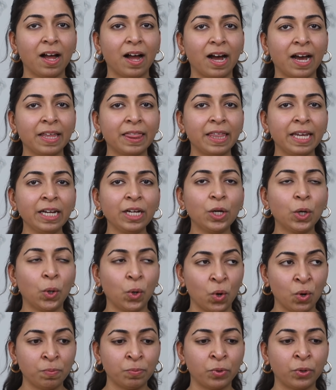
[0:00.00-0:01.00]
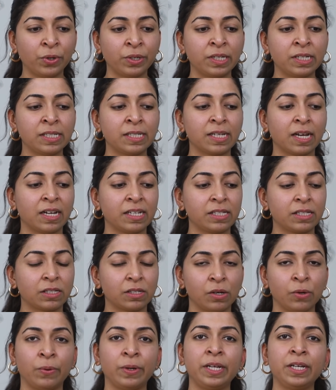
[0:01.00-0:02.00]
I think homeowners are
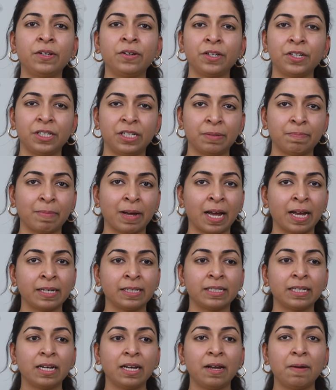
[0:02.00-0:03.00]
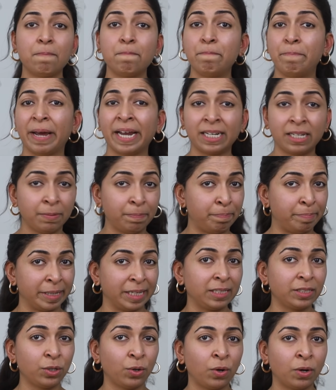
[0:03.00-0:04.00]
slowly going to demand better
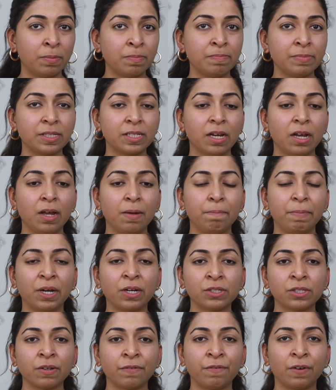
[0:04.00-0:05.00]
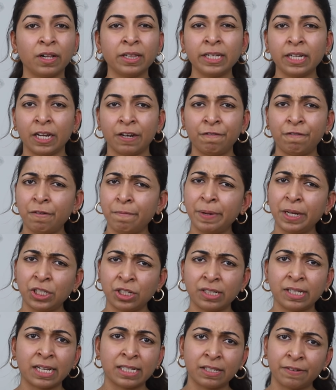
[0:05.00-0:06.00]
built homes because of all the
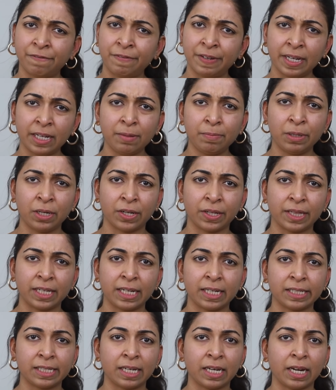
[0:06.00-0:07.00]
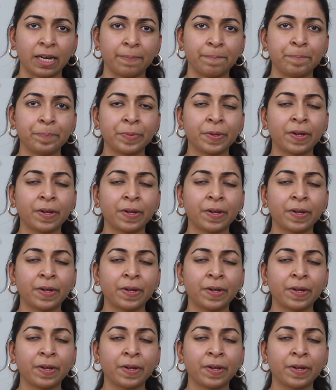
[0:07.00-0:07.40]
information that's available on the internet.